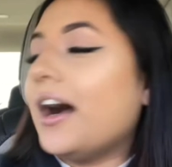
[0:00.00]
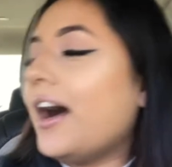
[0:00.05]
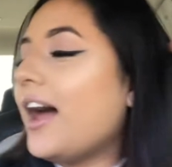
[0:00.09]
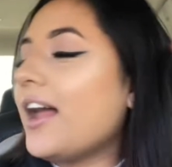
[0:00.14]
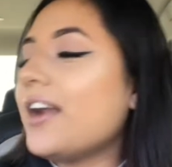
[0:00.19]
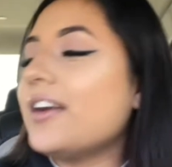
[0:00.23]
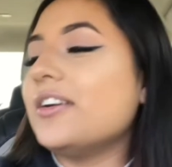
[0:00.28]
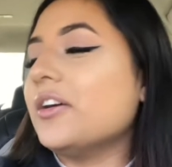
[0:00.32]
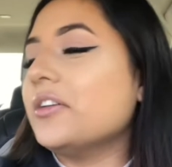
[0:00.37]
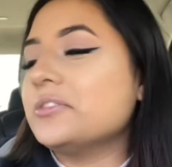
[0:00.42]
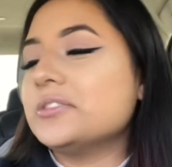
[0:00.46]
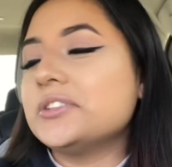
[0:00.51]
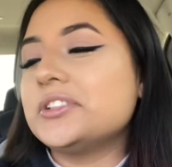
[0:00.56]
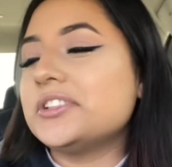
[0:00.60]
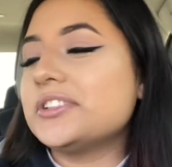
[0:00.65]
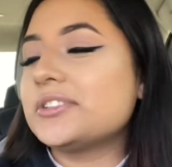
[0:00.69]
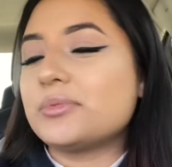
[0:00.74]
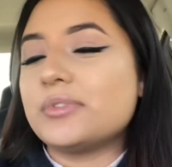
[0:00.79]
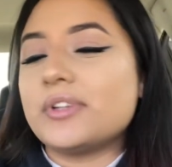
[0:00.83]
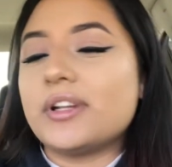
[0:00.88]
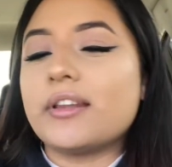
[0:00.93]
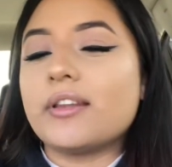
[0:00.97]
I don't know. It was just
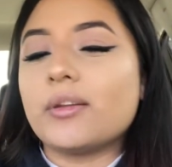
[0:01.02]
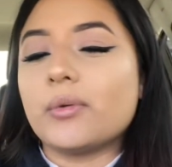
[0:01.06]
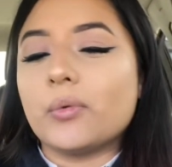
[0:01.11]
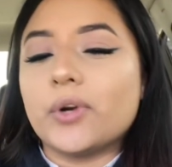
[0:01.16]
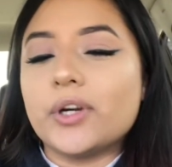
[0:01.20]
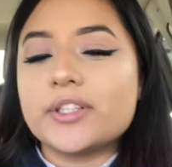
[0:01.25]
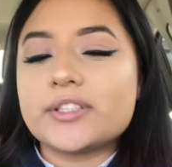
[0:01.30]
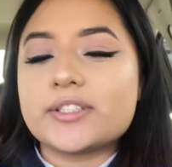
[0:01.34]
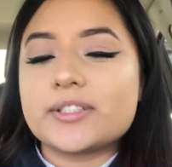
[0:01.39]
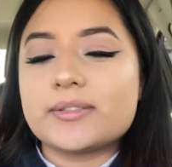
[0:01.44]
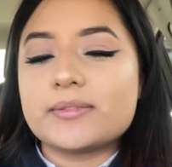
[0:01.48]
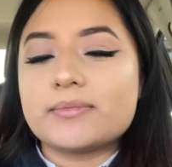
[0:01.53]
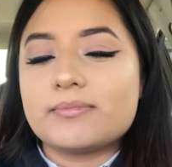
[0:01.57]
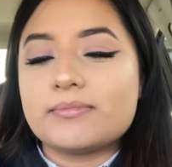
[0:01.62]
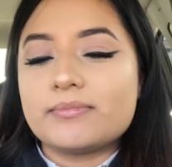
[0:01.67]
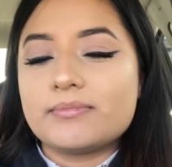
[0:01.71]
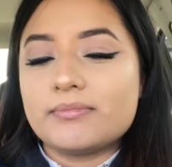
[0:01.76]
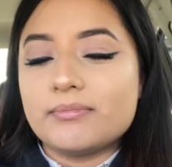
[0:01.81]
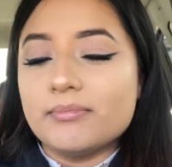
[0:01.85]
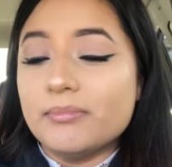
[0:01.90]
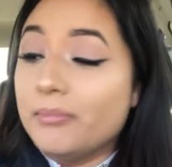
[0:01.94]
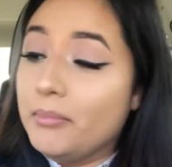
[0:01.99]
one of the worst
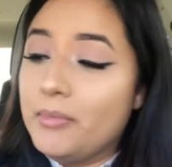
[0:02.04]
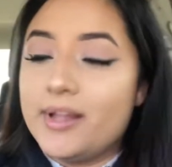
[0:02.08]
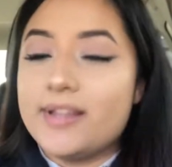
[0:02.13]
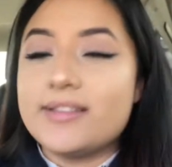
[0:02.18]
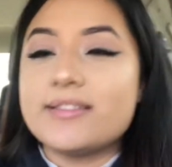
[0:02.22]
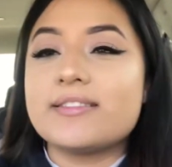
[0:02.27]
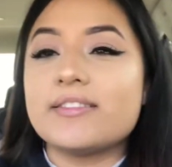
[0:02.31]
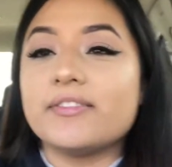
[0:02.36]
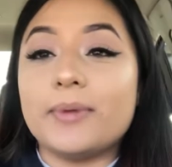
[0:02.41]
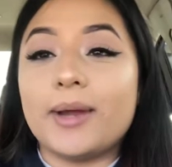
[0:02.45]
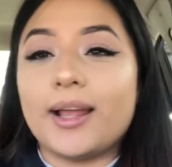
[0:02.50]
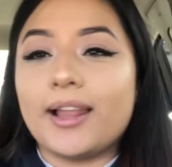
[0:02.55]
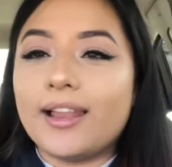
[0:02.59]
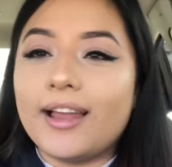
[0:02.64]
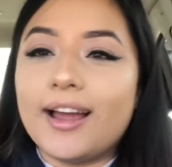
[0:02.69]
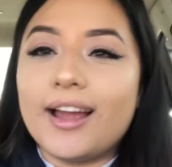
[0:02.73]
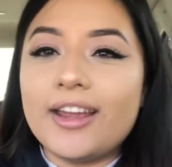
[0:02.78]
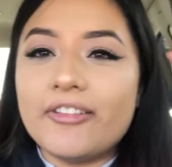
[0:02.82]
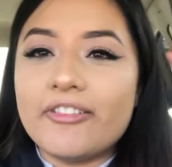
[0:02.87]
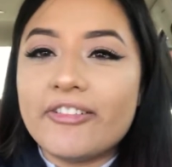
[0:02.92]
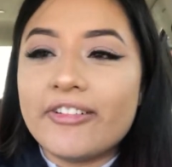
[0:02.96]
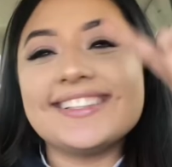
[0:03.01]
months of my
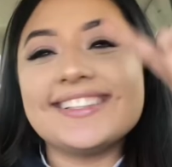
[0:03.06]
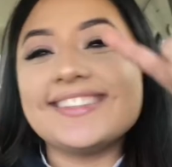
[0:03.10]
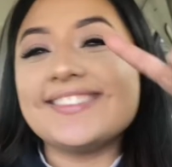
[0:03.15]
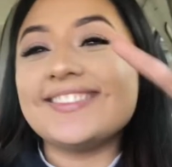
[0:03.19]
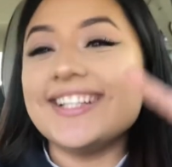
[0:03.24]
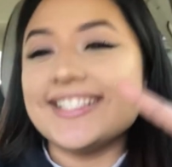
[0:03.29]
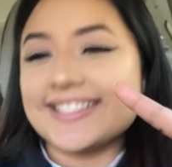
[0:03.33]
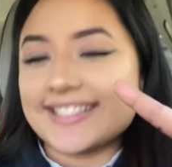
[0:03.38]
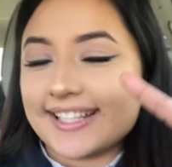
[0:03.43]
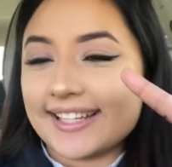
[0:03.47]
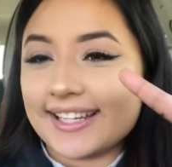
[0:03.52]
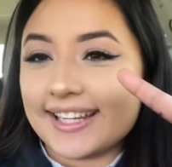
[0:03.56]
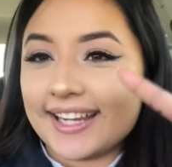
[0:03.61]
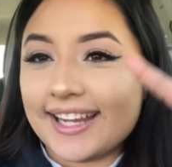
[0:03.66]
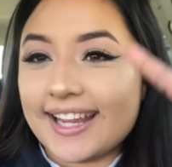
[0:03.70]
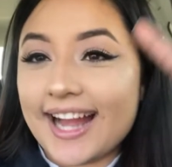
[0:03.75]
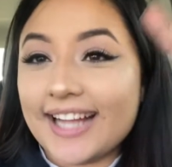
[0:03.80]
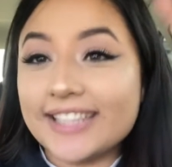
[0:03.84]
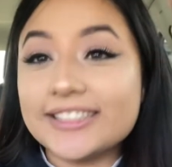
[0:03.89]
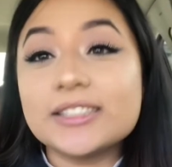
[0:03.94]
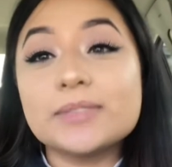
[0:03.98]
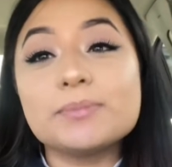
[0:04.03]
life. Recently,
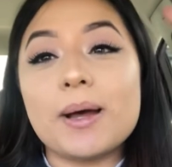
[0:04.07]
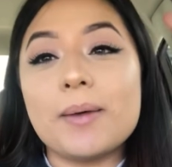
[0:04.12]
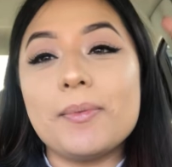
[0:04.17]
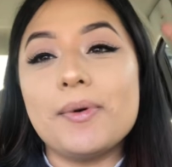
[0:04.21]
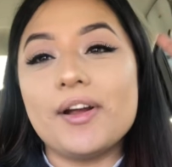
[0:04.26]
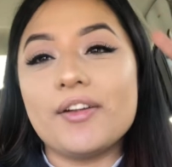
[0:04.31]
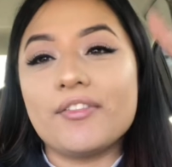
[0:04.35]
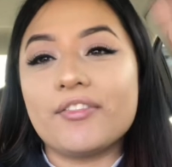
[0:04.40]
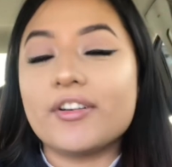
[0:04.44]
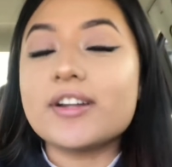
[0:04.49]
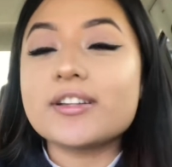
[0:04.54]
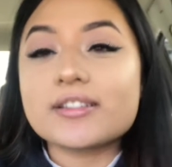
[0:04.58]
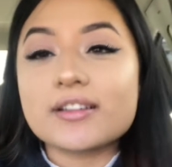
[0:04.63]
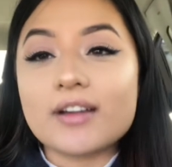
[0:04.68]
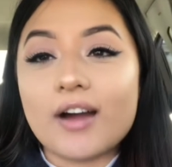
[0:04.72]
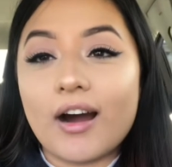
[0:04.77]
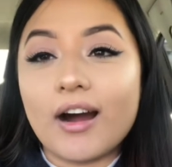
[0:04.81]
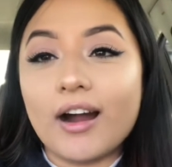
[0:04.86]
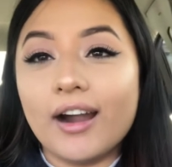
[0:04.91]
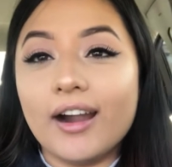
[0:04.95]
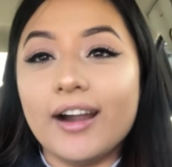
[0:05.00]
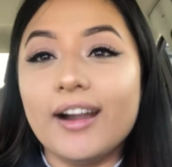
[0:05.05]
I just bought my first
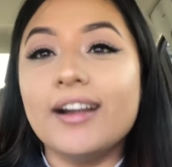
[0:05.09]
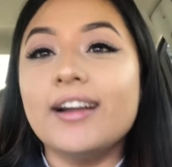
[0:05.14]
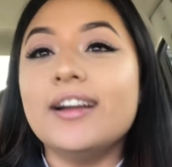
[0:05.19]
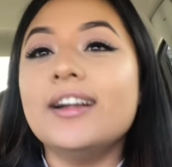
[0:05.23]
car.